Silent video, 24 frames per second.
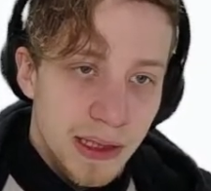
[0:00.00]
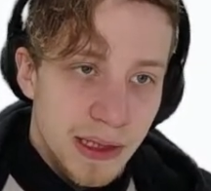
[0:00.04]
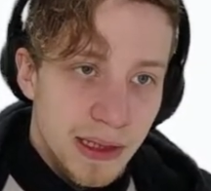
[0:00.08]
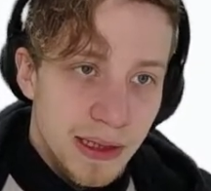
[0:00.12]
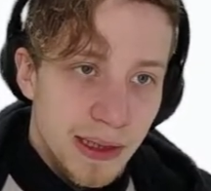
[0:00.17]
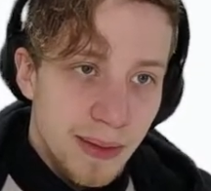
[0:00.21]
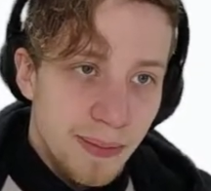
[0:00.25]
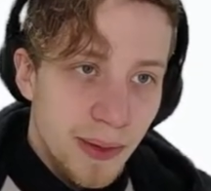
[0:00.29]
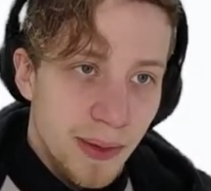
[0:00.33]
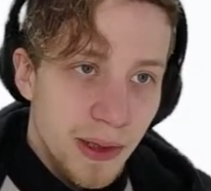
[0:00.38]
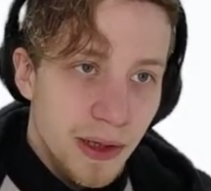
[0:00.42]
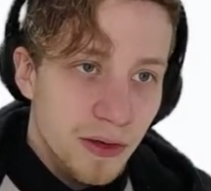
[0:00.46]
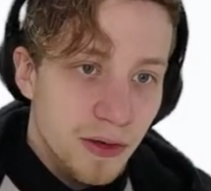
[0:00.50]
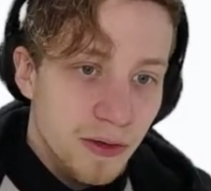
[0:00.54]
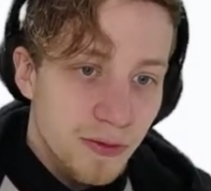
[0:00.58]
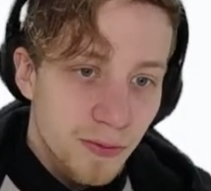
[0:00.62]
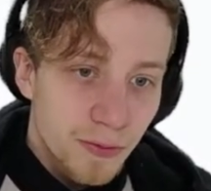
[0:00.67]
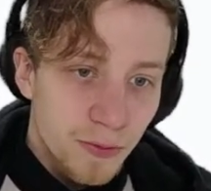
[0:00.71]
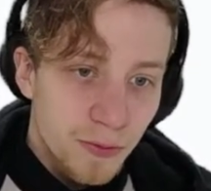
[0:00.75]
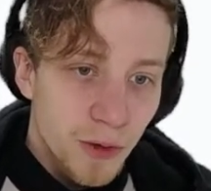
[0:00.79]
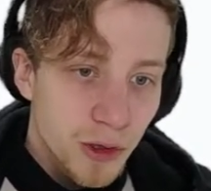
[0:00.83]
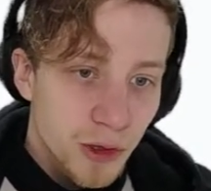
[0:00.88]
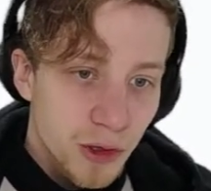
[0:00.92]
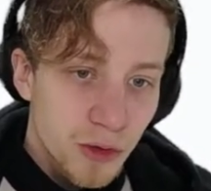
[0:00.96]
depending
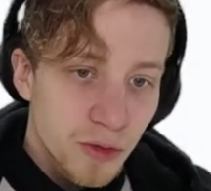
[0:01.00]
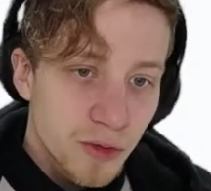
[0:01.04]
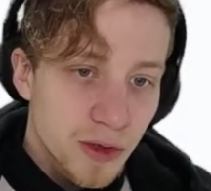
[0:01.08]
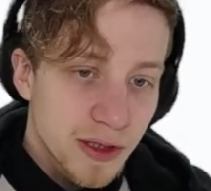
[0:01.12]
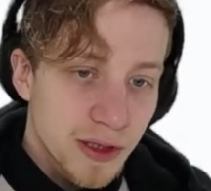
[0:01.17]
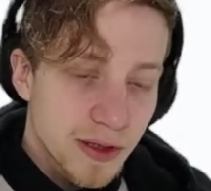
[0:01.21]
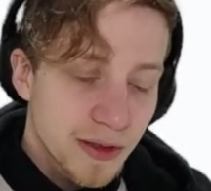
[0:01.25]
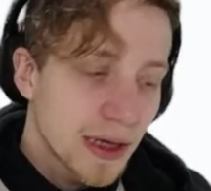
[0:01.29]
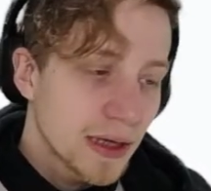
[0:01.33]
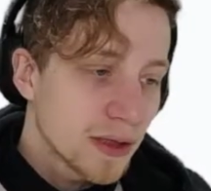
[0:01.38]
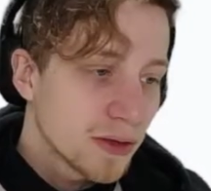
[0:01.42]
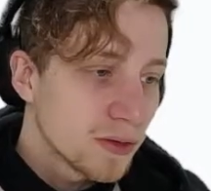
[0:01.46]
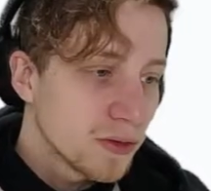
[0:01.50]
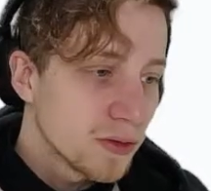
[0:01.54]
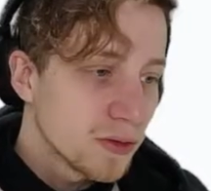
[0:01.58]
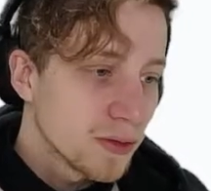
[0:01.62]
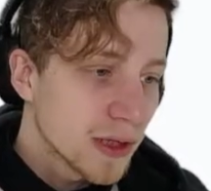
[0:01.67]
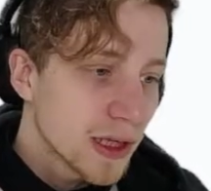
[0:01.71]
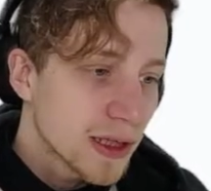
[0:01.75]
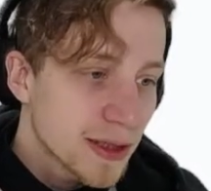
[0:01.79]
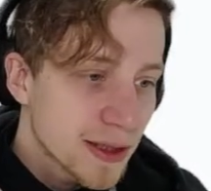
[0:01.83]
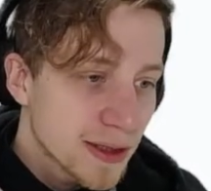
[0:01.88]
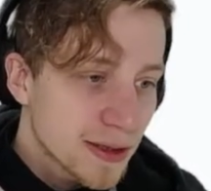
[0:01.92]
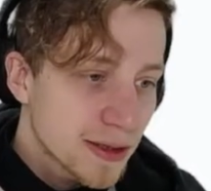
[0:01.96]
on what you decide to do.
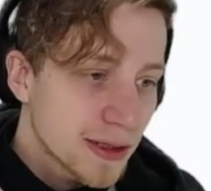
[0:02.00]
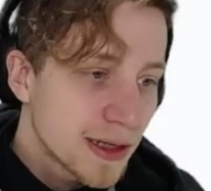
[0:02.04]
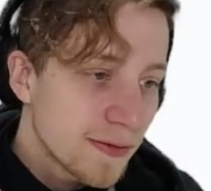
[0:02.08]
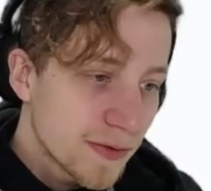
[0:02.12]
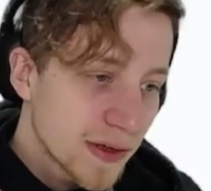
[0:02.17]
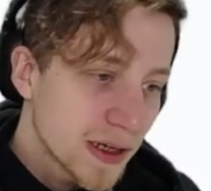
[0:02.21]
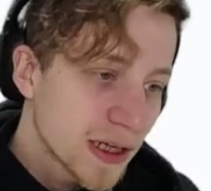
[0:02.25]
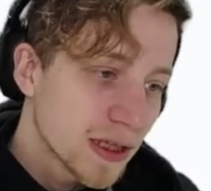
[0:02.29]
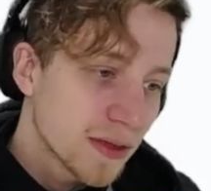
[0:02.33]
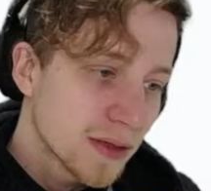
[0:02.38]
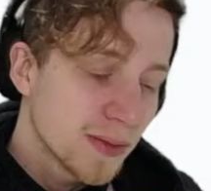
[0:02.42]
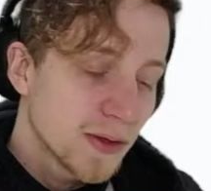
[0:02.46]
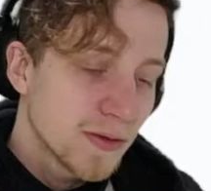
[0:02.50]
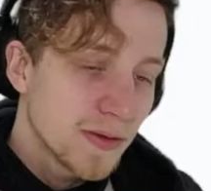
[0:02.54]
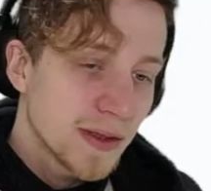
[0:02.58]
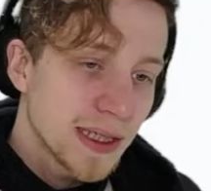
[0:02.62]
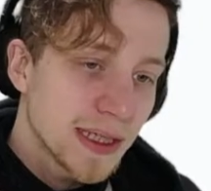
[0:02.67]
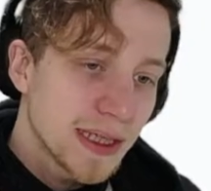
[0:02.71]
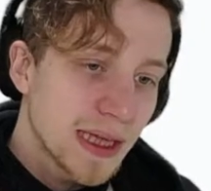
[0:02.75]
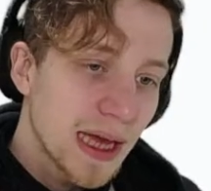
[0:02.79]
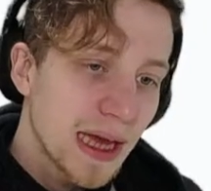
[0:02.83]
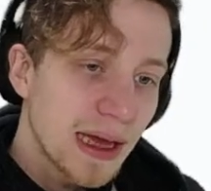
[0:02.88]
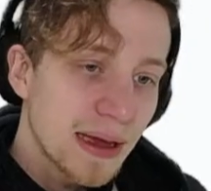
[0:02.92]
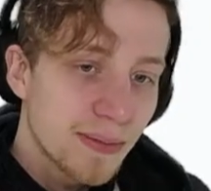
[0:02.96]
That's the difference
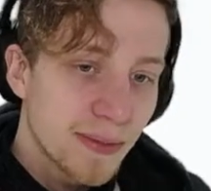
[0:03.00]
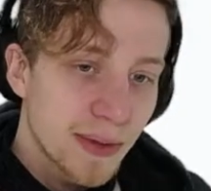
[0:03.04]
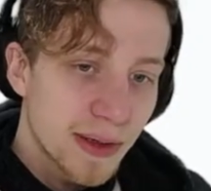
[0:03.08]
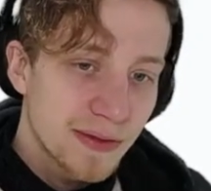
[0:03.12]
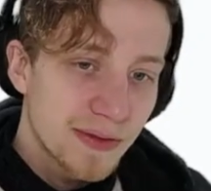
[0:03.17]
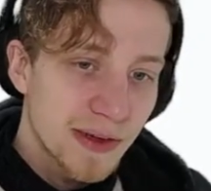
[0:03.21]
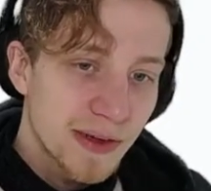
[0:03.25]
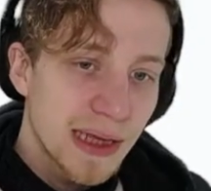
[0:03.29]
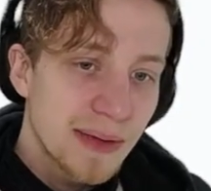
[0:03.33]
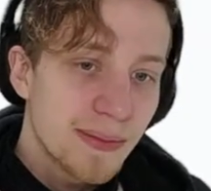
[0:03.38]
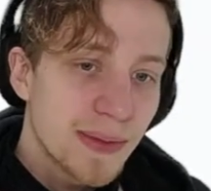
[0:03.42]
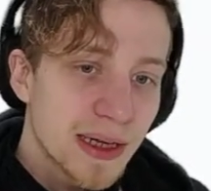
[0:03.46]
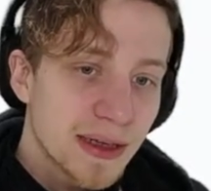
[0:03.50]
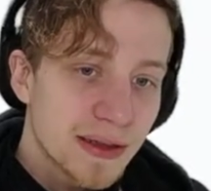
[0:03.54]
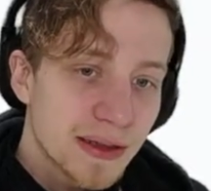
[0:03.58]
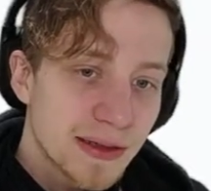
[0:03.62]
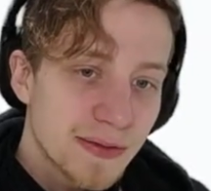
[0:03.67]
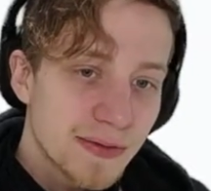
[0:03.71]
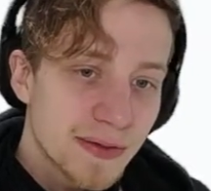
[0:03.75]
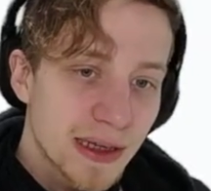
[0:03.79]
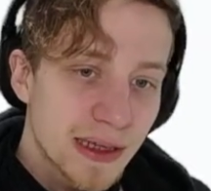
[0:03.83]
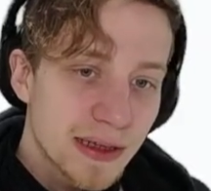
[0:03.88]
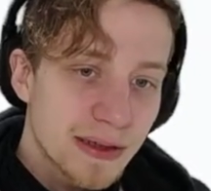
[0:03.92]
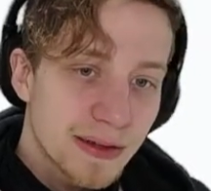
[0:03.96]
between
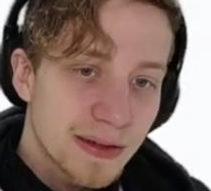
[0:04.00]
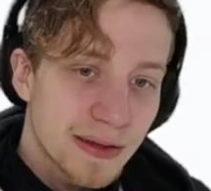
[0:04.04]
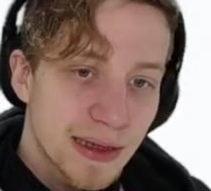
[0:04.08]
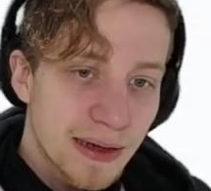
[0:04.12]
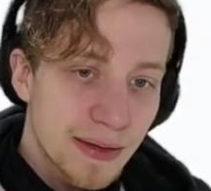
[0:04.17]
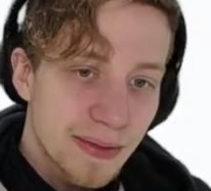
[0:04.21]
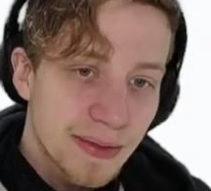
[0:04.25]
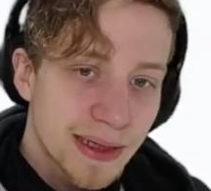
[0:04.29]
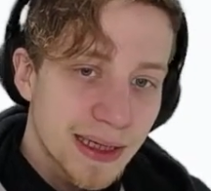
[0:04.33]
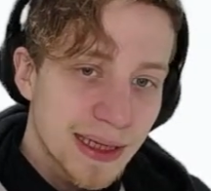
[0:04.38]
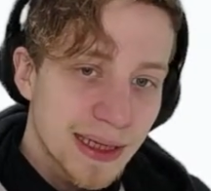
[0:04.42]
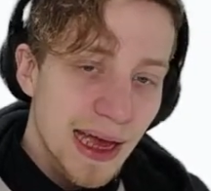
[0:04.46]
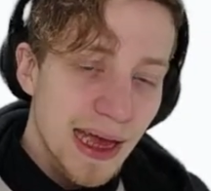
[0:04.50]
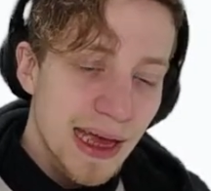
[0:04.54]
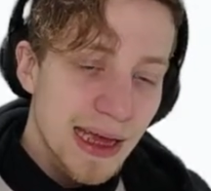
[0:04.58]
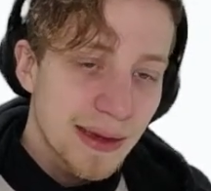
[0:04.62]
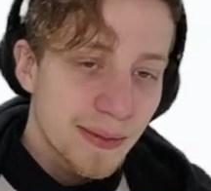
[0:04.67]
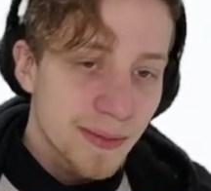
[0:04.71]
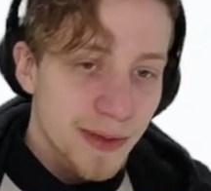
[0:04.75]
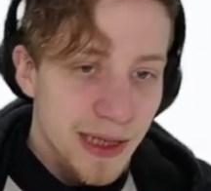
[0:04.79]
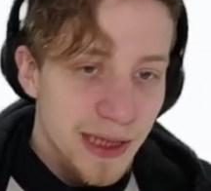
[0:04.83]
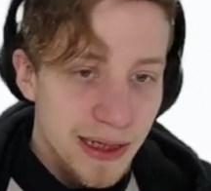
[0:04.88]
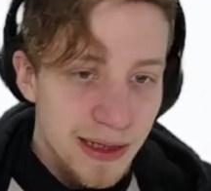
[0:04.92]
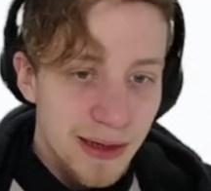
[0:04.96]
immersiveness in
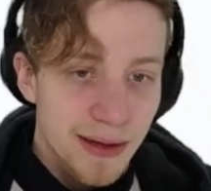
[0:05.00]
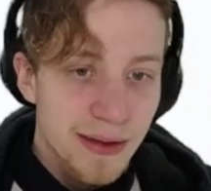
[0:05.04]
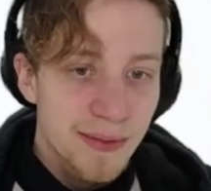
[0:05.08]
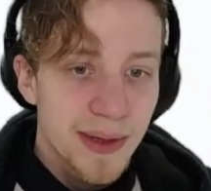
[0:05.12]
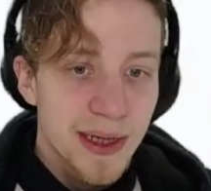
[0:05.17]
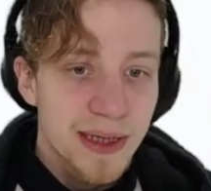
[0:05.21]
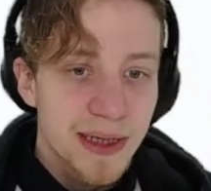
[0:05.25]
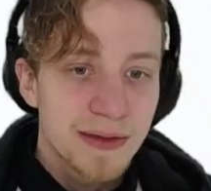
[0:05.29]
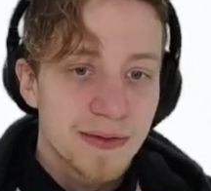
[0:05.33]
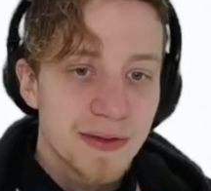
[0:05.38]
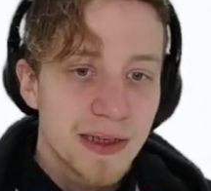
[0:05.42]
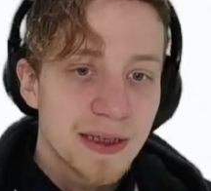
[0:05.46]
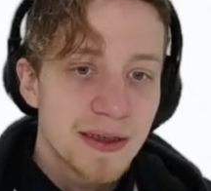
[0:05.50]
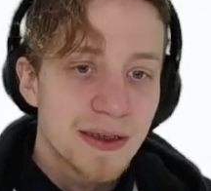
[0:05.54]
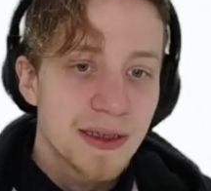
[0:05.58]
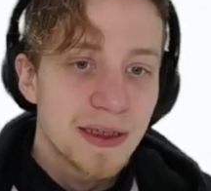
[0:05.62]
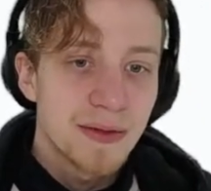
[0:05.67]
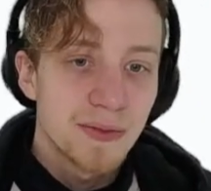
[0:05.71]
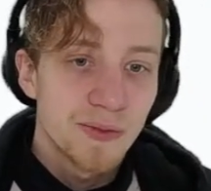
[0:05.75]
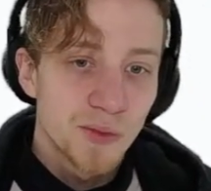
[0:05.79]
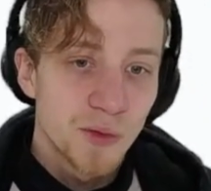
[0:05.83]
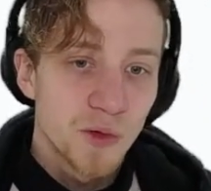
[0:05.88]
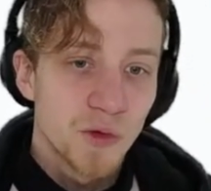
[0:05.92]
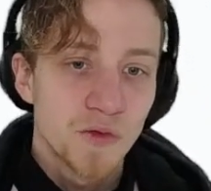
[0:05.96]
games and the immersiveness
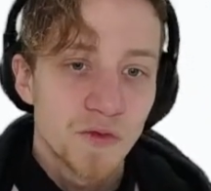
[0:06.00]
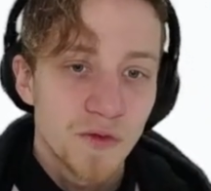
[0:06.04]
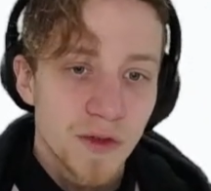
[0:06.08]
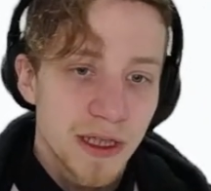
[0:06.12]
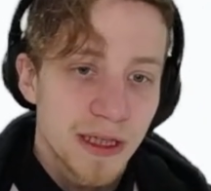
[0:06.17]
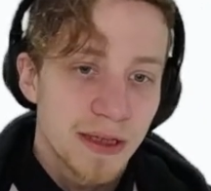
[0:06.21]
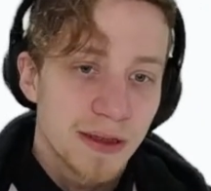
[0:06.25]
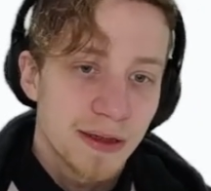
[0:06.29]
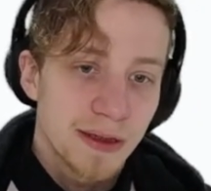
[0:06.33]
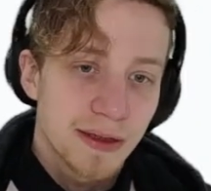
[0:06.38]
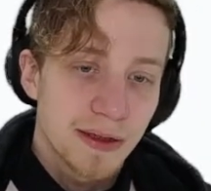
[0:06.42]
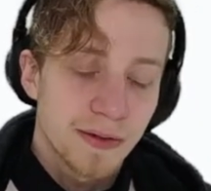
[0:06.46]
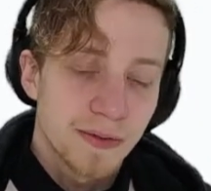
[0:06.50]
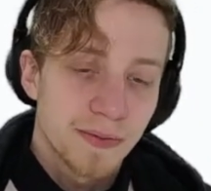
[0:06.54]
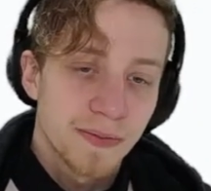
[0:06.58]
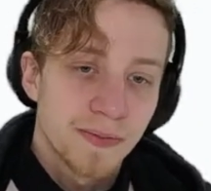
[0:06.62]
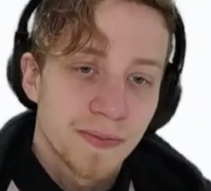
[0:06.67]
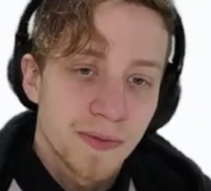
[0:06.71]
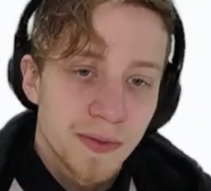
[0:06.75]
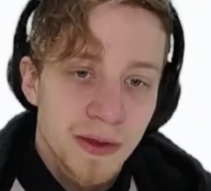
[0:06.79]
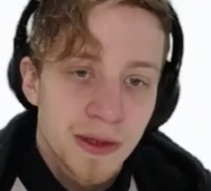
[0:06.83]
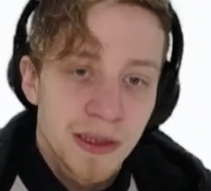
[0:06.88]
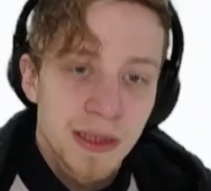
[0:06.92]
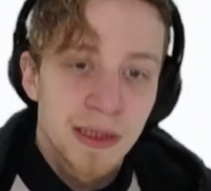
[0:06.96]
in movies
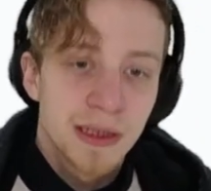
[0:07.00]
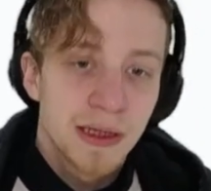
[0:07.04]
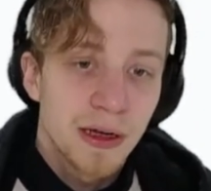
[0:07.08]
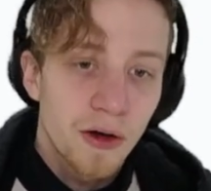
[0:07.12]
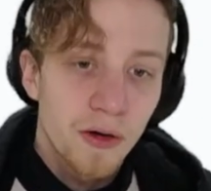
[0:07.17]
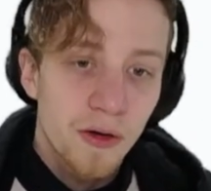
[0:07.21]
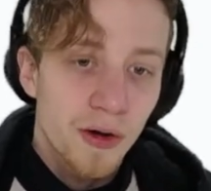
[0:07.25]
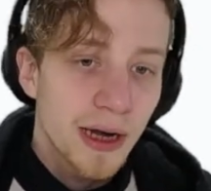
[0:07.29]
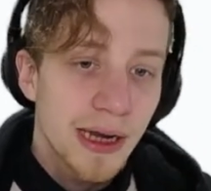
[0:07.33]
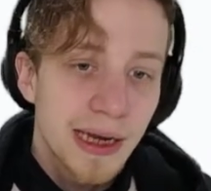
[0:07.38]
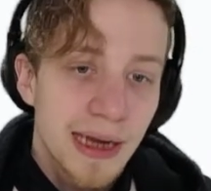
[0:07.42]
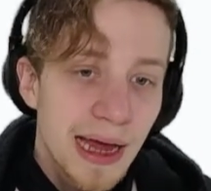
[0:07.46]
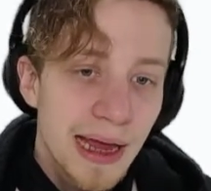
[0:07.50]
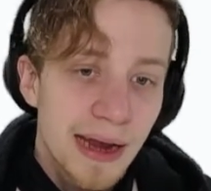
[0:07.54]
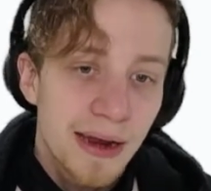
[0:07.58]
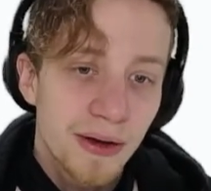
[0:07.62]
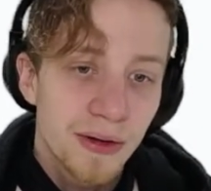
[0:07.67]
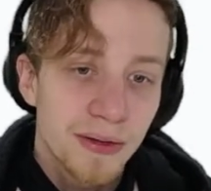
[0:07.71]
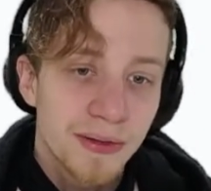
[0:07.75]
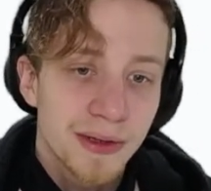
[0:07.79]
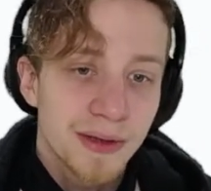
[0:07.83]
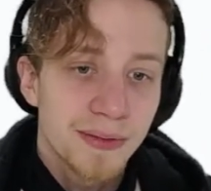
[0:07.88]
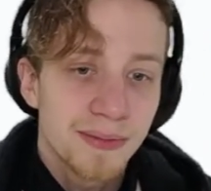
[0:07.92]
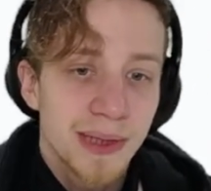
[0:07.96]
or in any
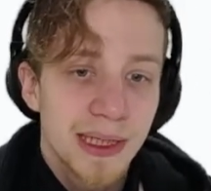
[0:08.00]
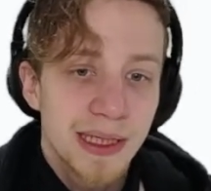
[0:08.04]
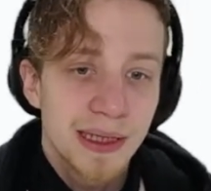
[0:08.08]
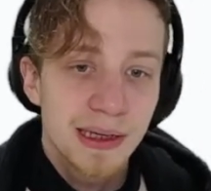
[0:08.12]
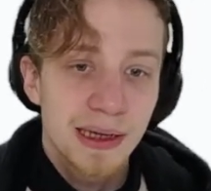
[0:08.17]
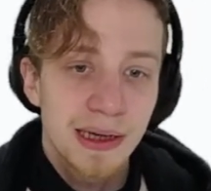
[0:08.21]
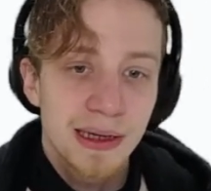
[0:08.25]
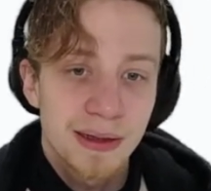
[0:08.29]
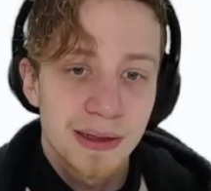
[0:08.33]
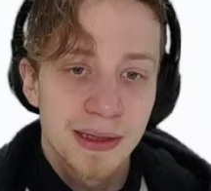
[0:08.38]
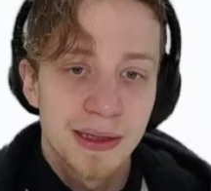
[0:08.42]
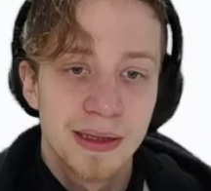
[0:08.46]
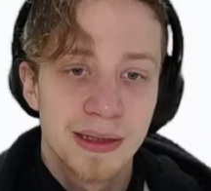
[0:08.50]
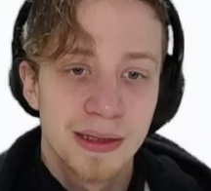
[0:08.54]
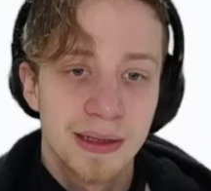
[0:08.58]
other media.